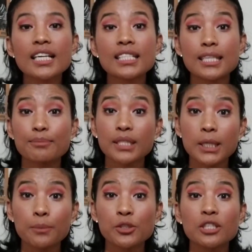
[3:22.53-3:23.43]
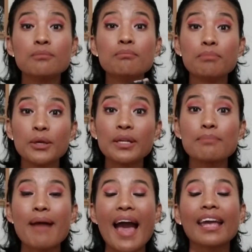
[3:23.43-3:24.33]
subscription beauty
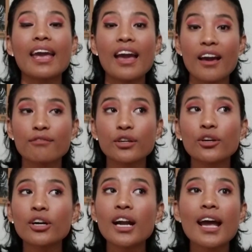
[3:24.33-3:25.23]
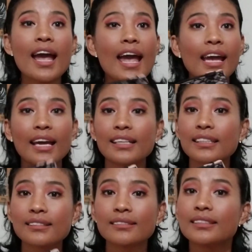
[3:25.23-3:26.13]
bag ever,
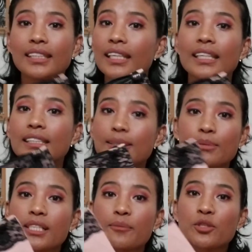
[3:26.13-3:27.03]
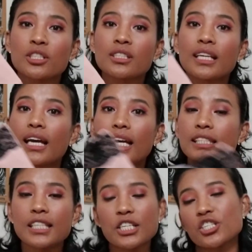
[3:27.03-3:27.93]
and the subscription
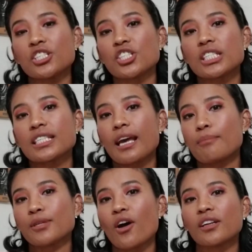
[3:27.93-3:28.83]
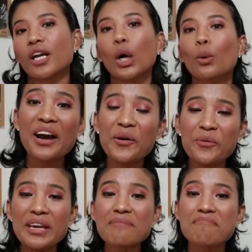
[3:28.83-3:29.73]
addiction just kept on going.
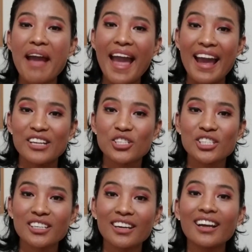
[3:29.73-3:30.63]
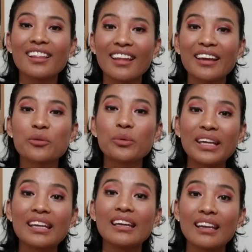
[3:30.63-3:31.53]
We match, like
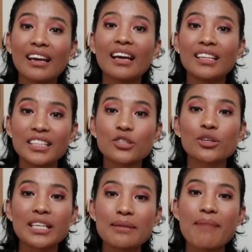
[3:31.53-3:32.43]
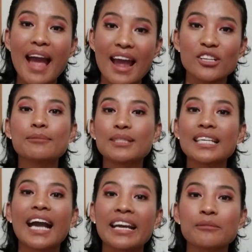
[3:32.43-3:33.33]
we literally match. See,
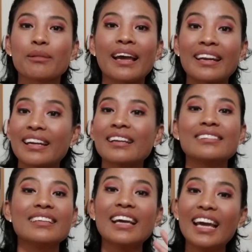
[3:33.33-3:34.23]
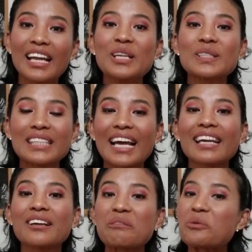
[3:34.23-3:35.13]
kind of plan, and it looks
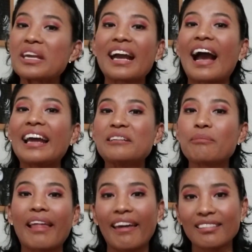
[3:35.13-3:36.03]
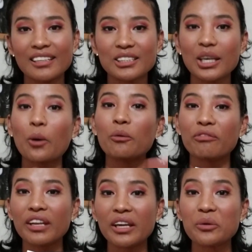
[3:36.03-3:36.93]
like we kind of planned this whole
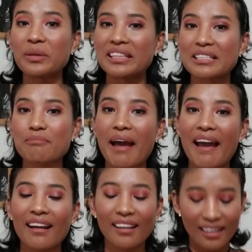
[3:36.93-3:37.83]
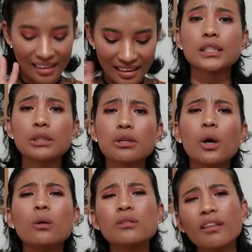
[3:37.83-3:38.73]
video with this bag. So the
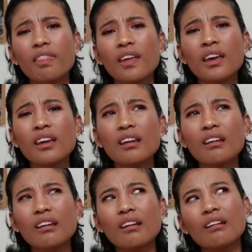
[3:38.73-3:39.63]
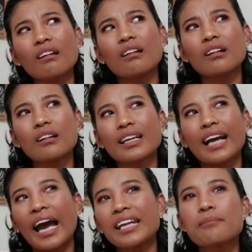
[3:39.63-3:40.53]
only thing
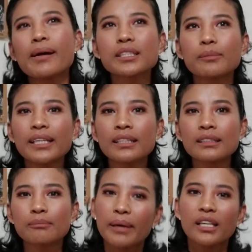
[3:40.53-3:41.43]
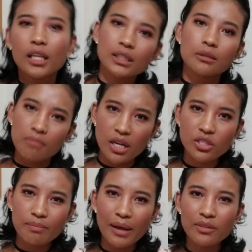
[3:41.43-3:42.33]
kind of bugs me in, but not so much,
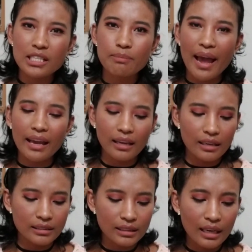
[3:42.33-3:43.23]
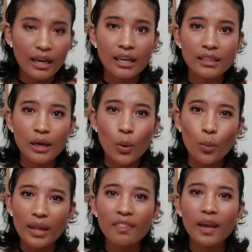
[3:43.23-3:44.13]
about this bag is
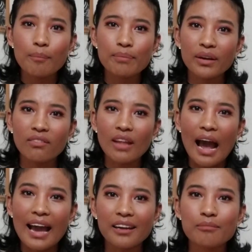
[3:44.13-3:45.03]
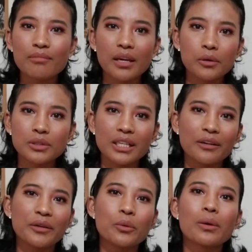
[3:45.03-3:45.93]
when they put in the item, they don't tell
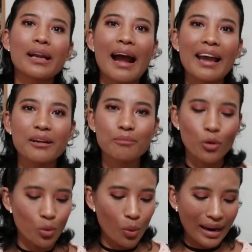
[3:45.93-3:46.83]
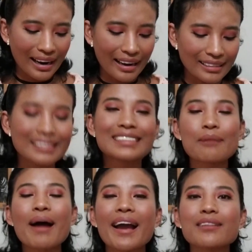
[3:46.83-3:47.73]
you what item or what kind.
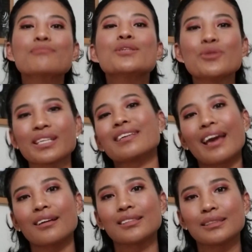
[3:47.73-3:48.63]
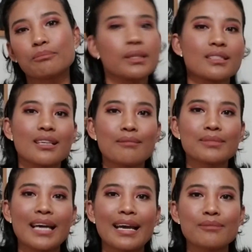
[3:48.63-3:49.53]
Some item you can guess, but
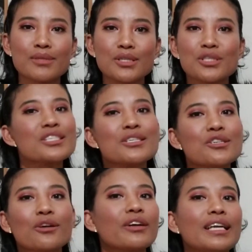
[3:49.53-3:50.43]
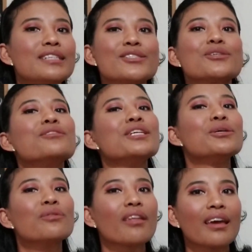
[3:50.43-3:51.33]
sometimes you're into
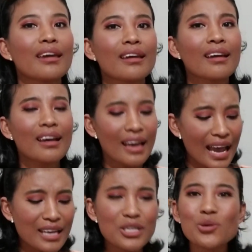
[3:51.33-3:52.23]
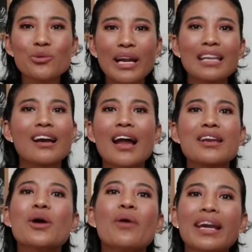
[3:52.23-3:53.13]
new thing and you really got
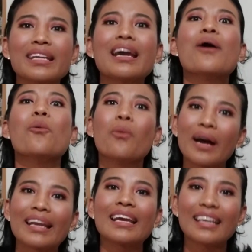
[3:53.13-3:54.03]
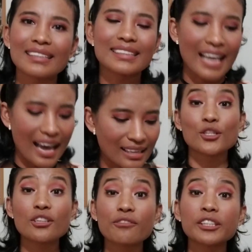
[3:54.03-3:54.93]
no idea what is that.
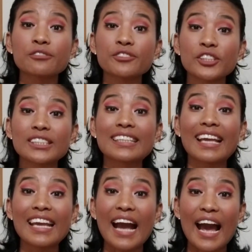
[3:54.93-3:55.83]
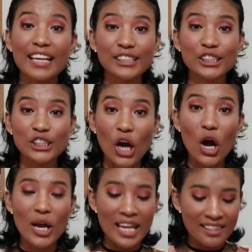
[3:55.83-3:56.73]
So the very first thing I
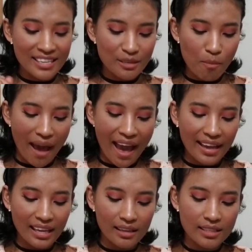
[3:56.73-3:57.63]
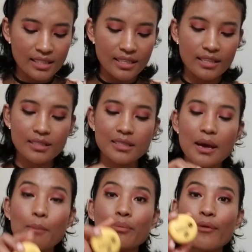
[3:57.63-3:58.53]
saw in this bag is this
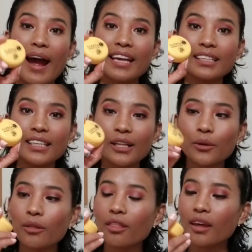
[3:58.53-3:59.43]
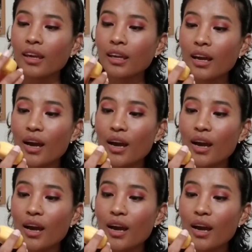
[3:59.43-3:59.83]
bright yellow thing,